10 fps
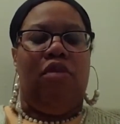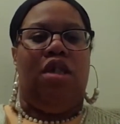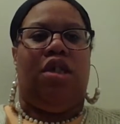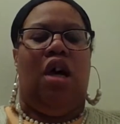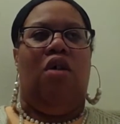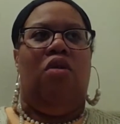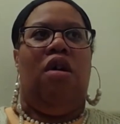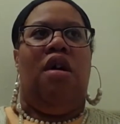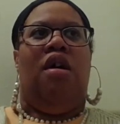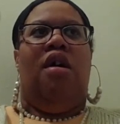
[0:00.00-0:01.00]

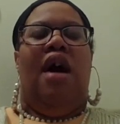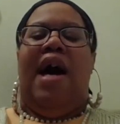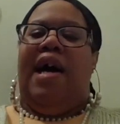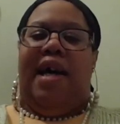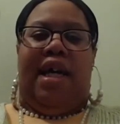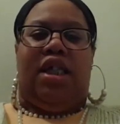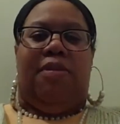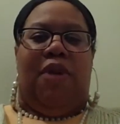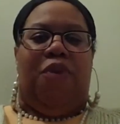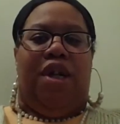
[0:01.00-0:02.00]
So I
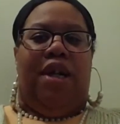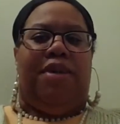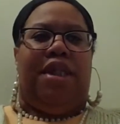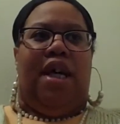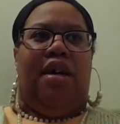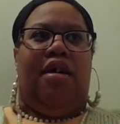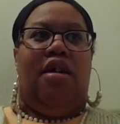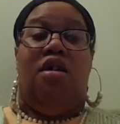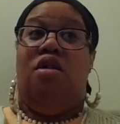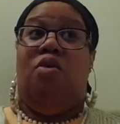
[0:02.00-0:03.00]
asked my friend, I was
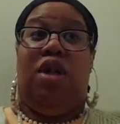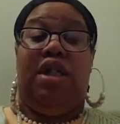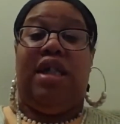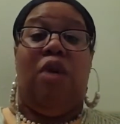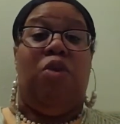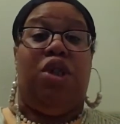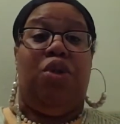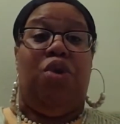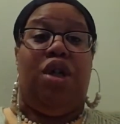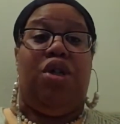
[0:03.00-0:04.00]
like, well, is that
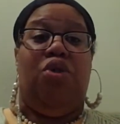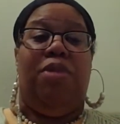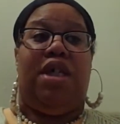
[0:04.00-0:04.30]
what you want to do?